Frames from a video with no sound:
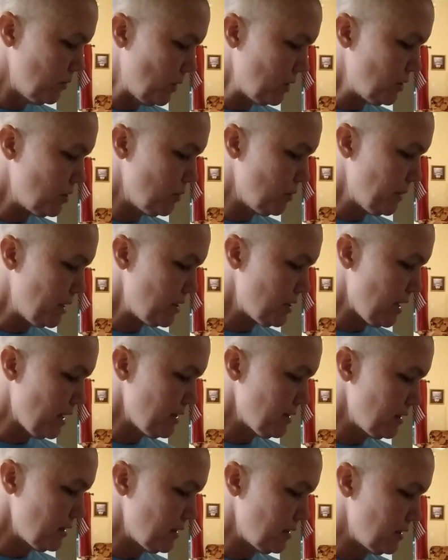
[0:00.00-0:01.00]
Well, too much
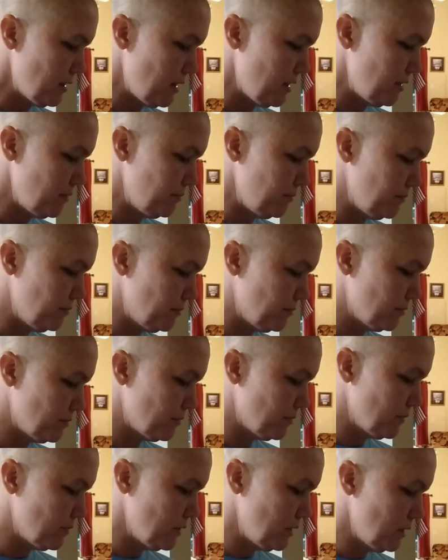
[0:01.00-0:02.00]
acid is heat.
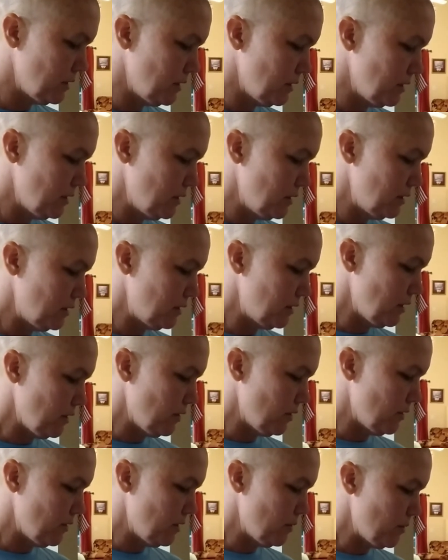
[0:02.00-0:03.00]
So
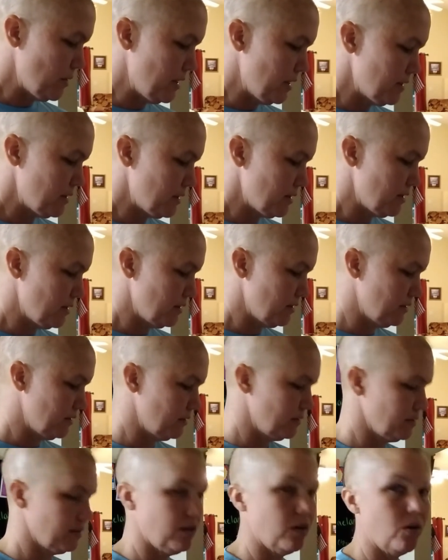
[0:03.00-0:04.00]
I want
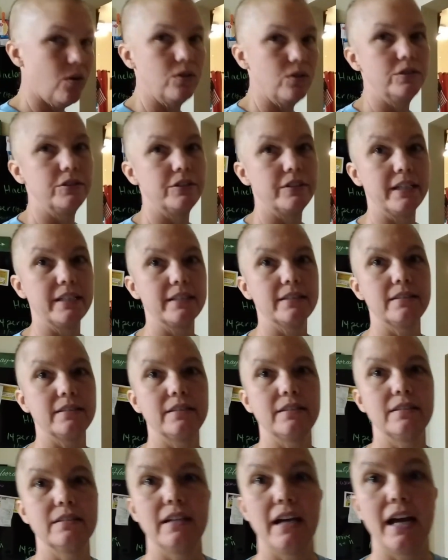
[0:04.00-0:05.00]
cold
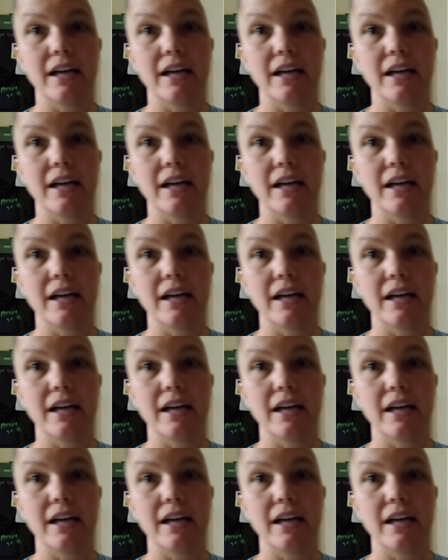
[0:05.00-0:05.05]
drinks.